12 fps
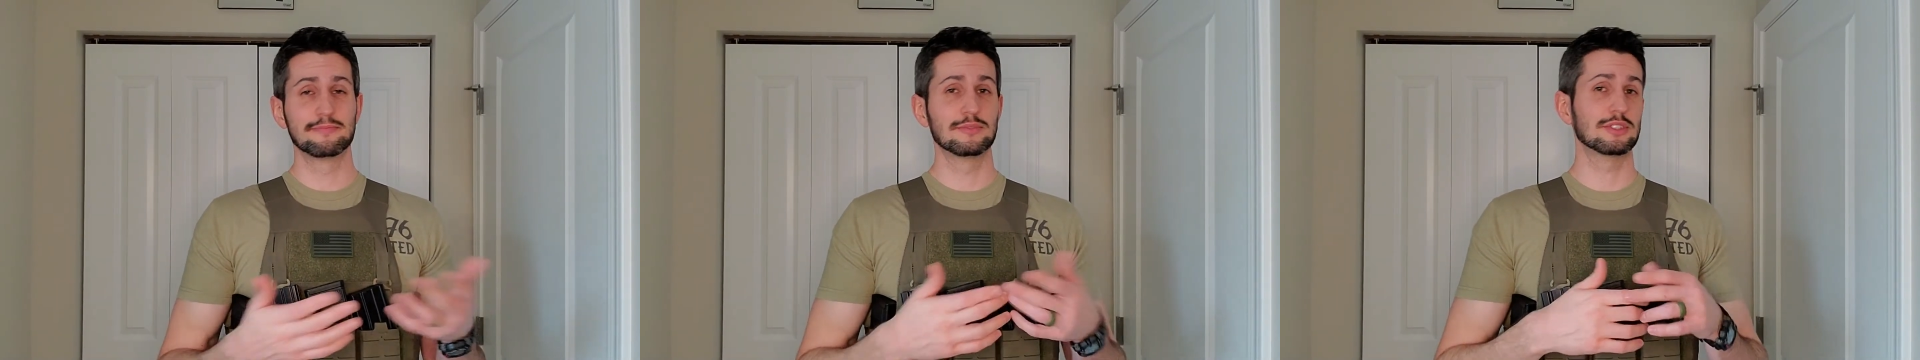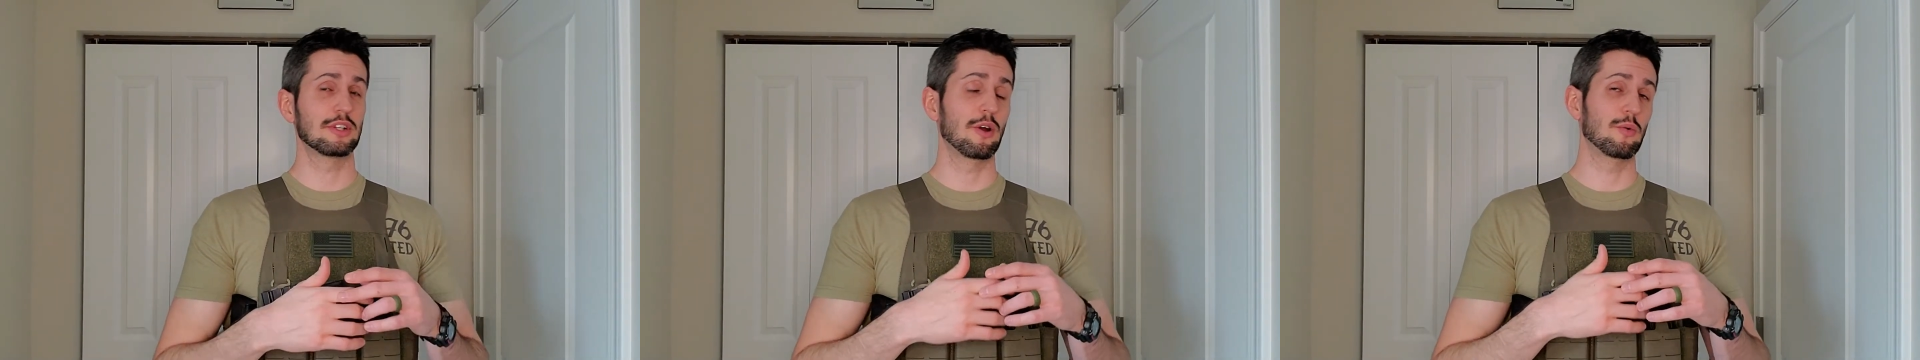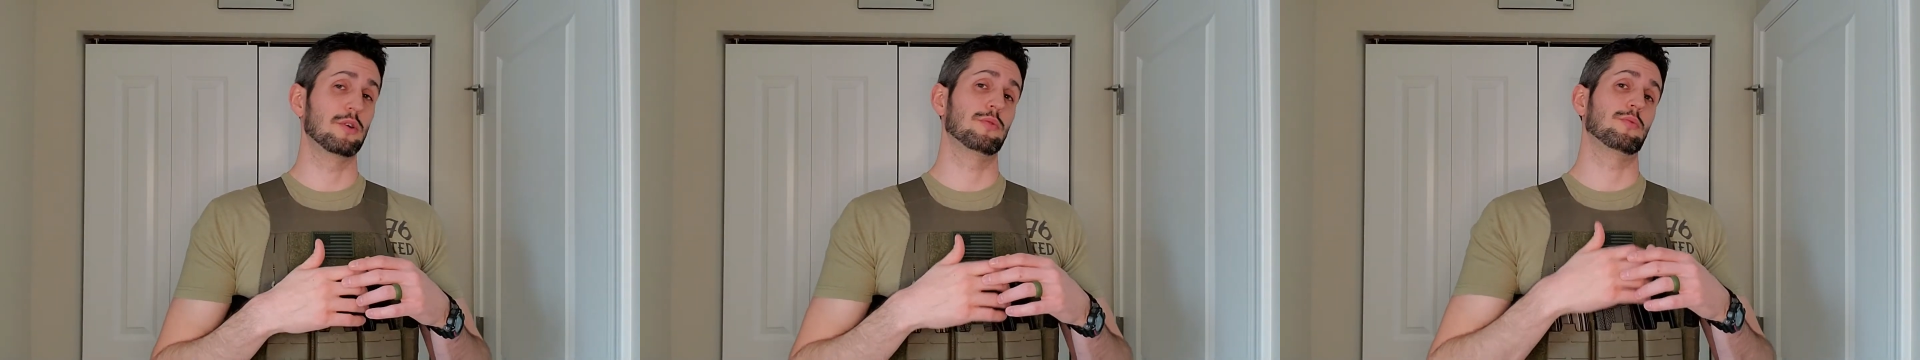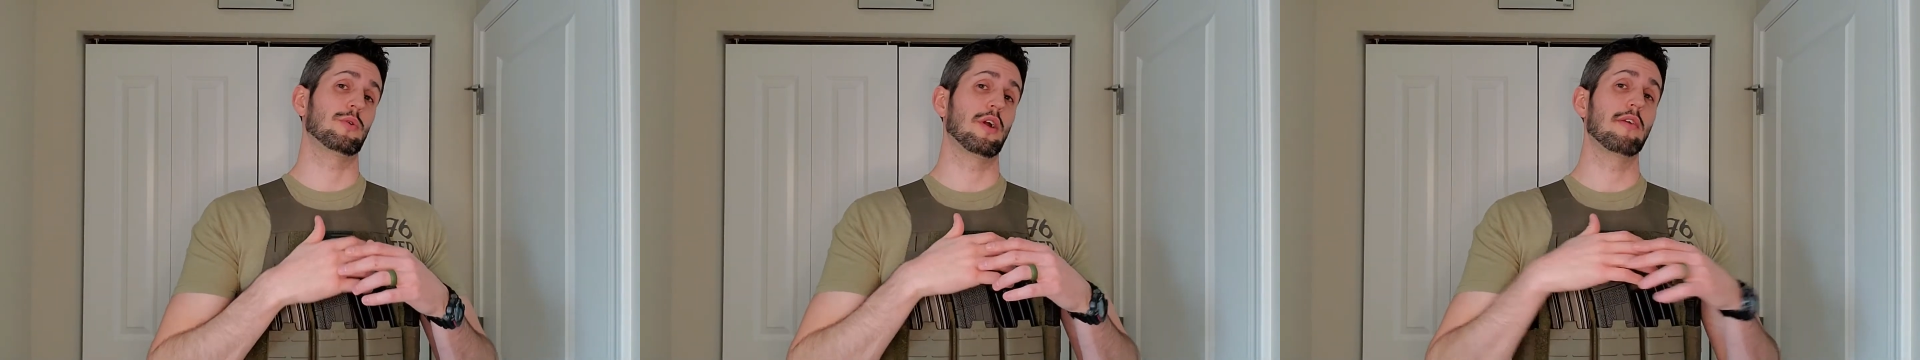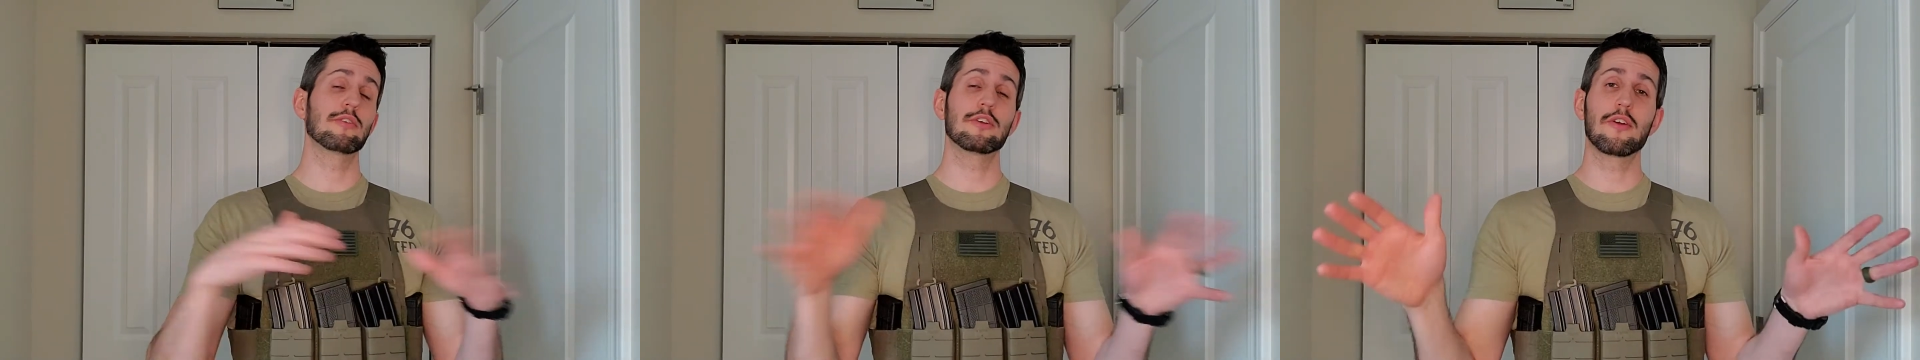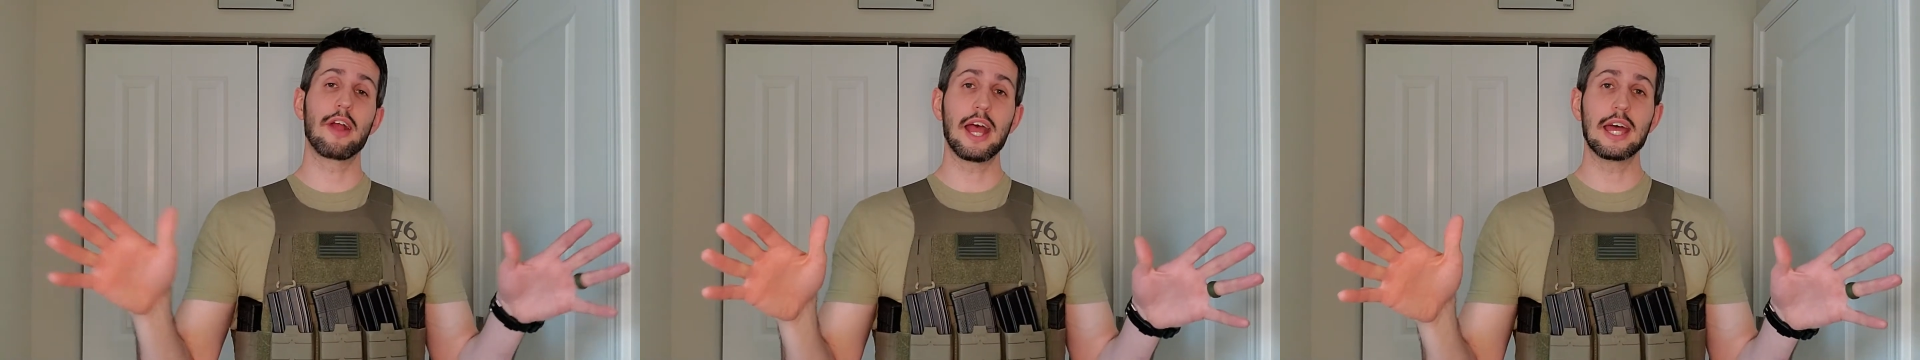Start with wherever
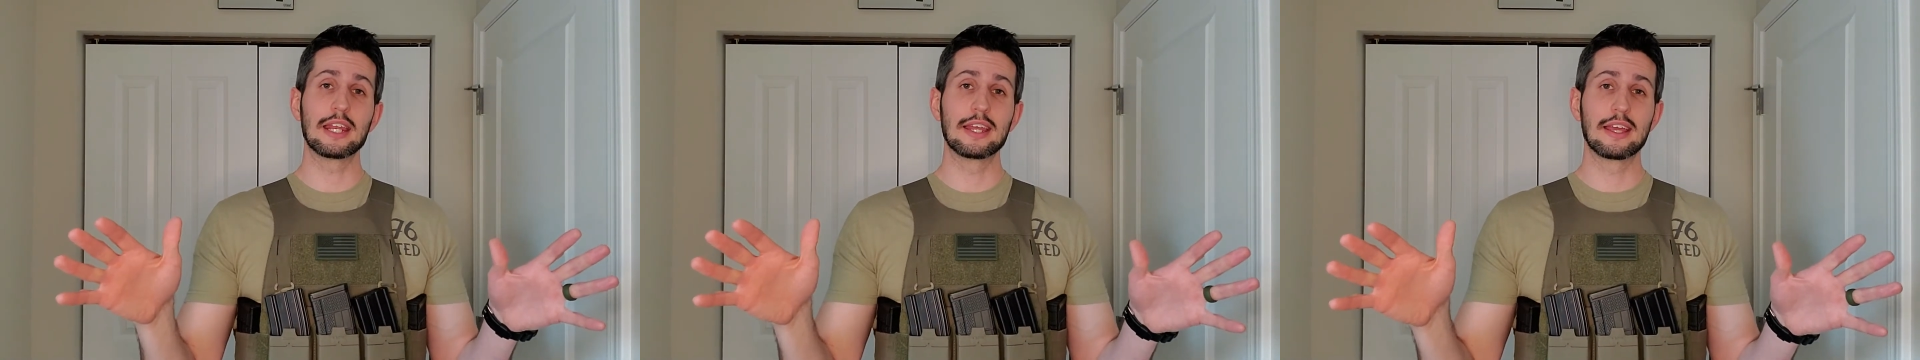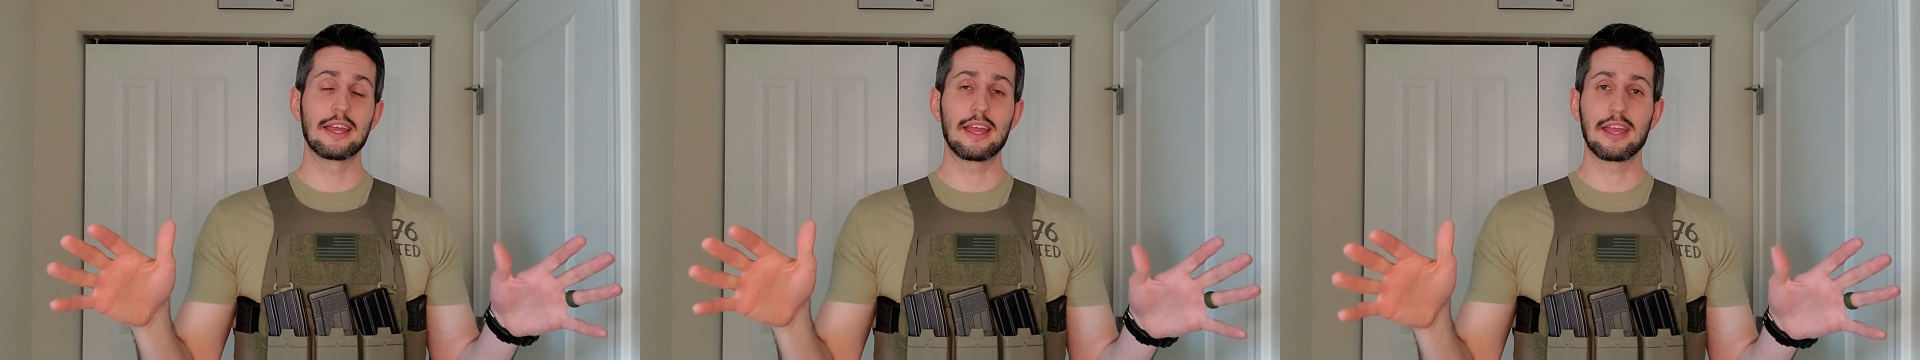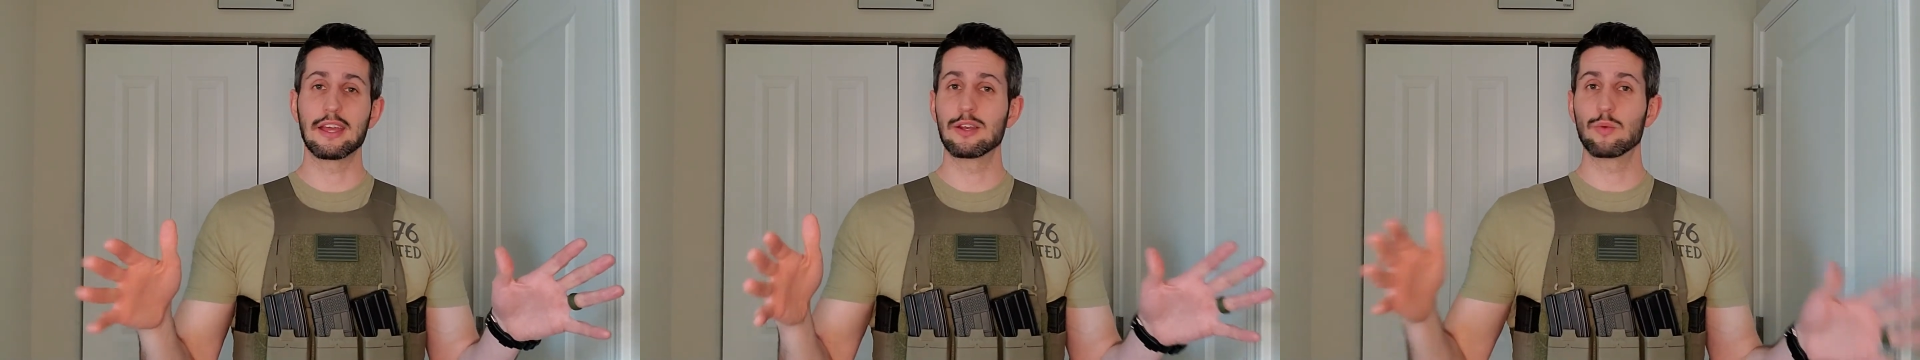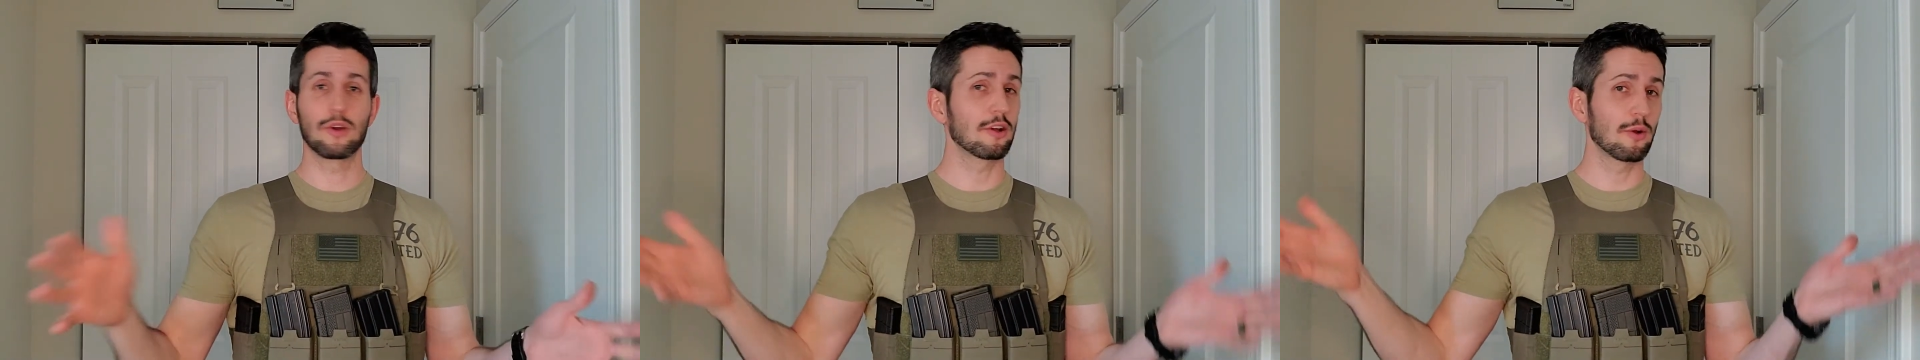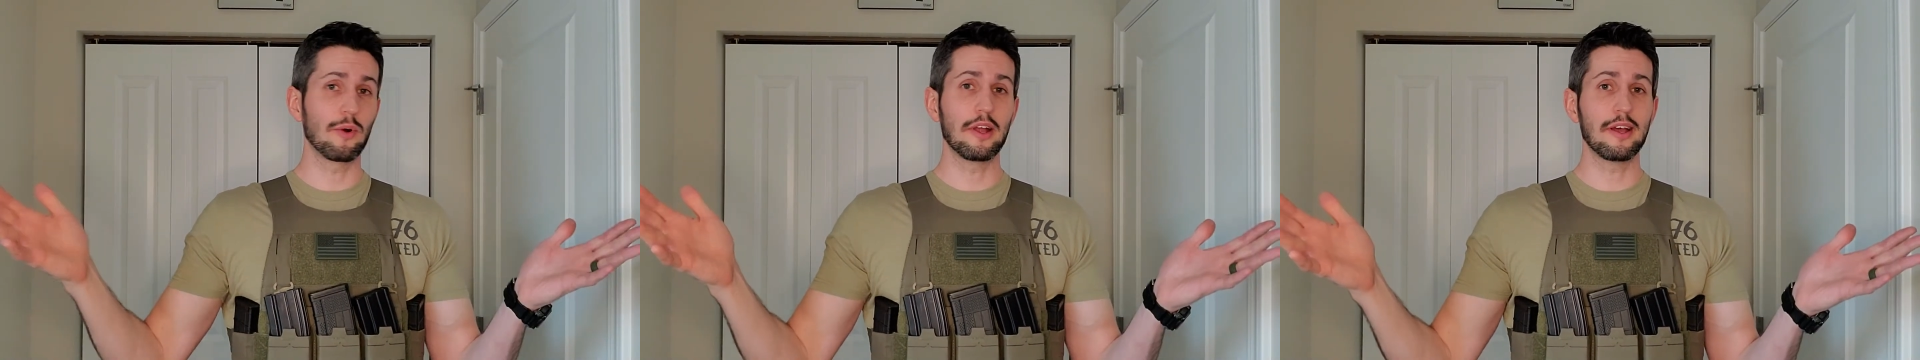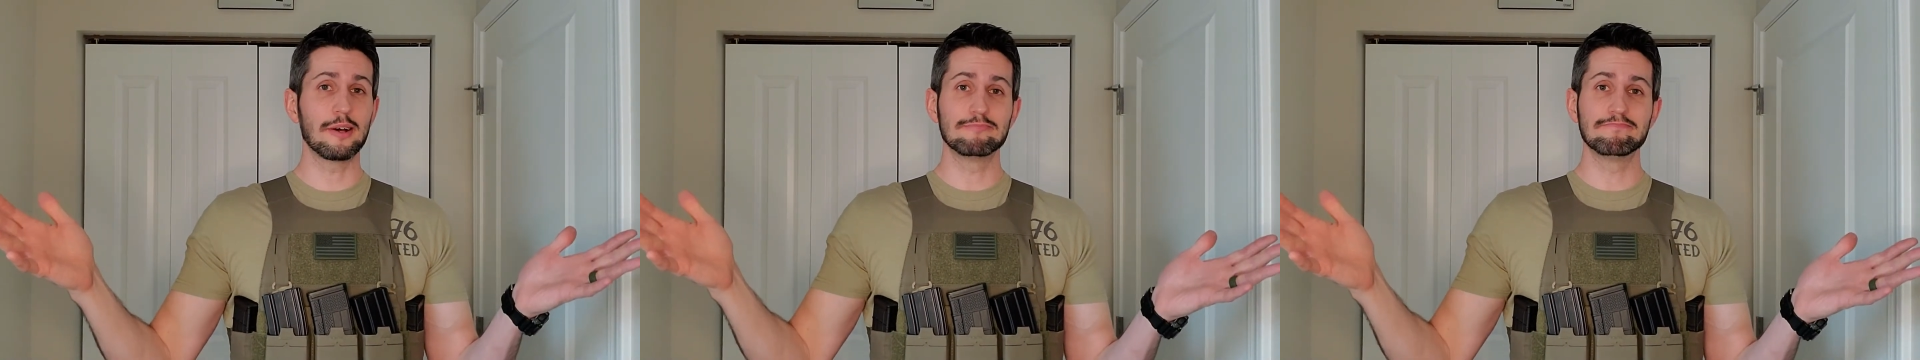you're at and work your
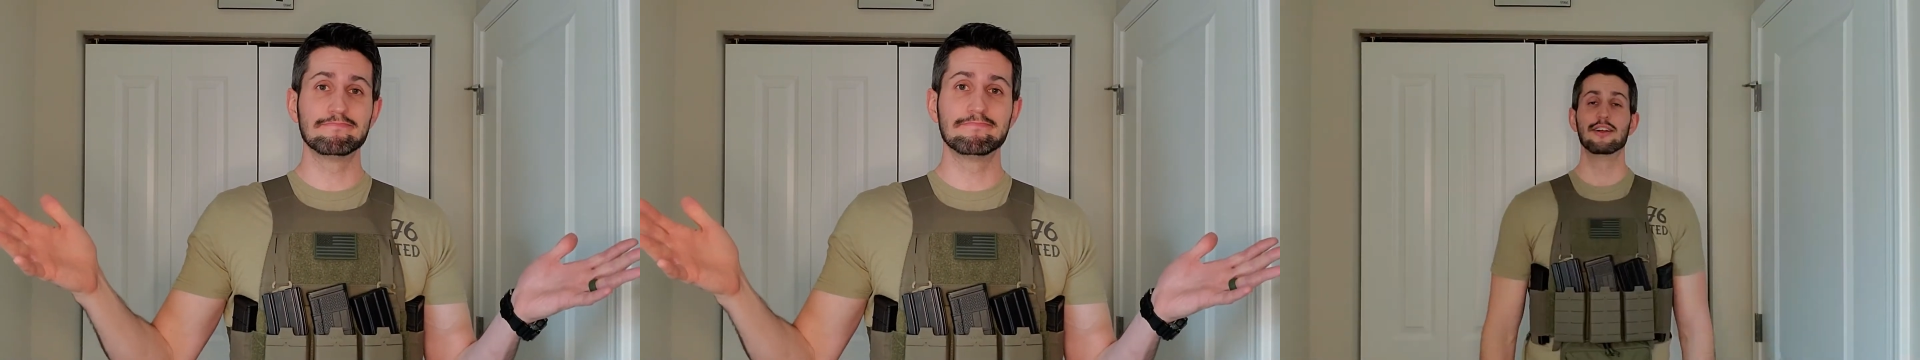way up.